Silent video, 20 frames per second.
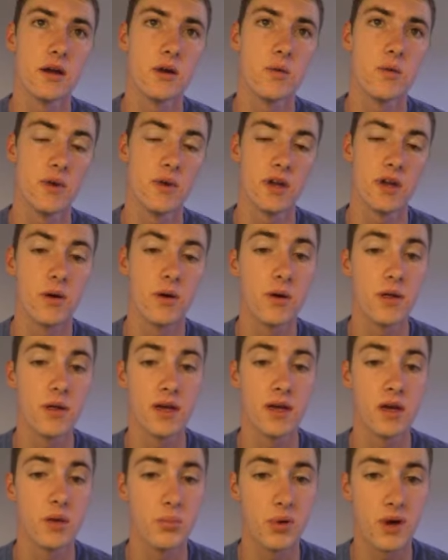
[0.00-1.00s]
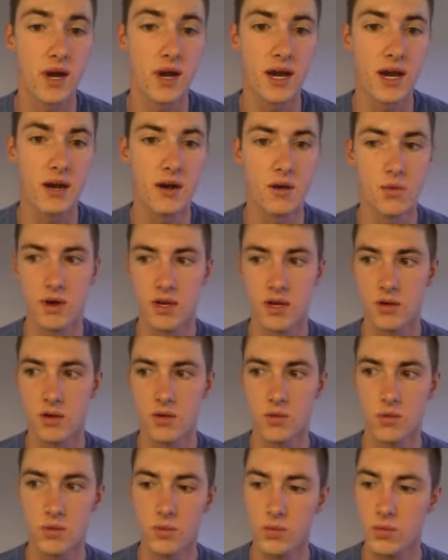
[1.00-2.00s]
when you know like you prayed or when
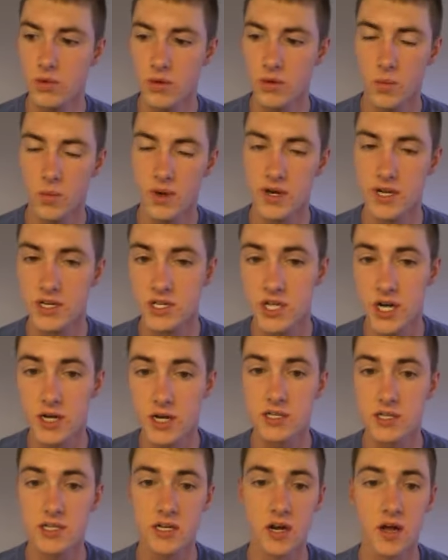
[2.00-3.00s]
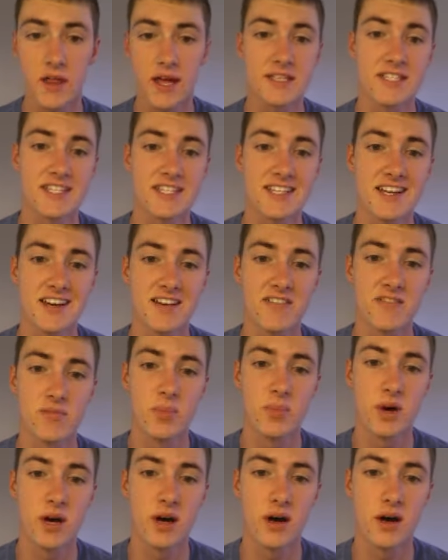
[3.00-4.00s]
you went to church and all that stuff.
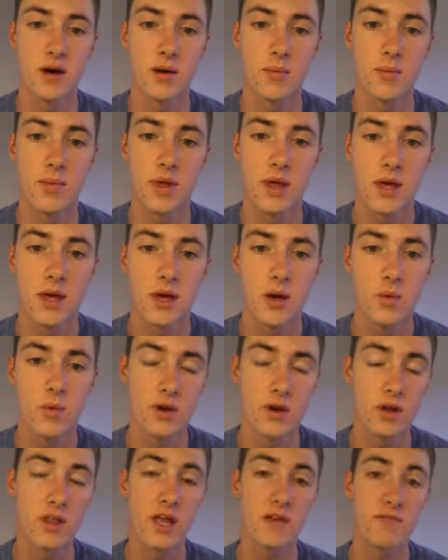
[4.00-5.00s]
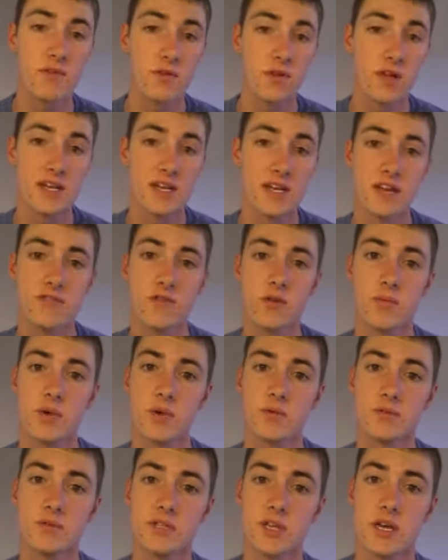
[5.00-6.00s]
But um, Young Life, it really did for me
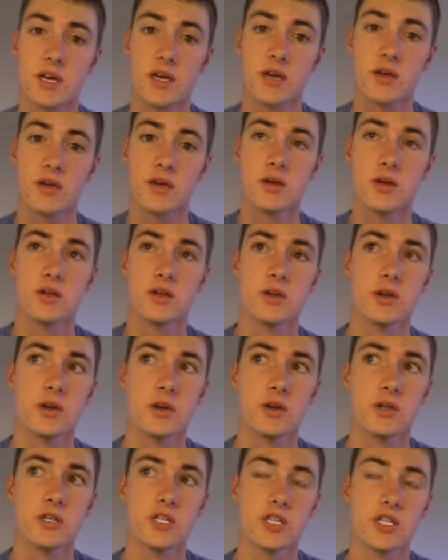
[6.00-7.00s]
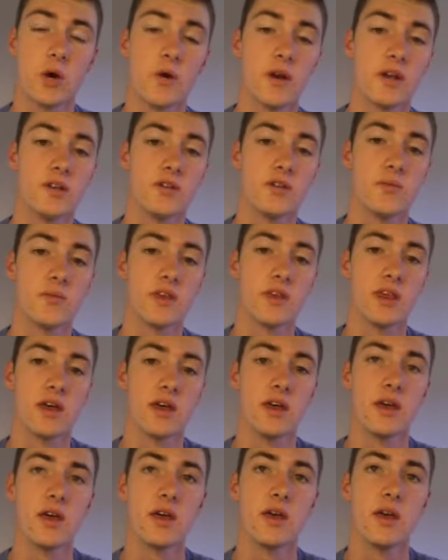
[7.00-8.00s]
was like showed it to me
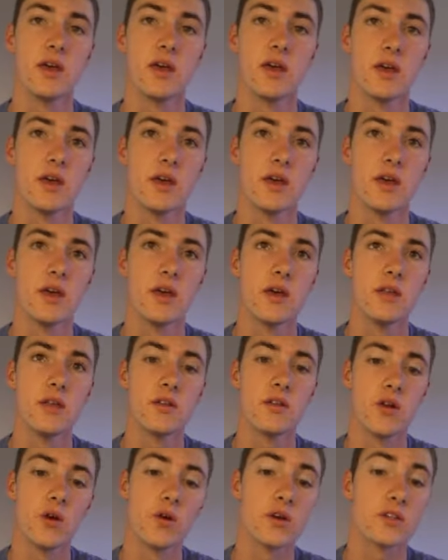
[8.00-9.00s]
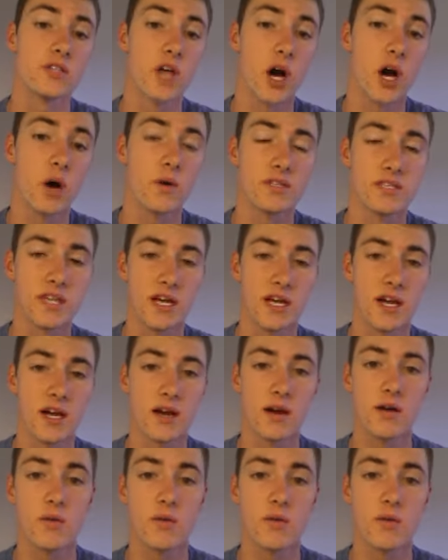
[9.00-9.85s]
that the Lord is always there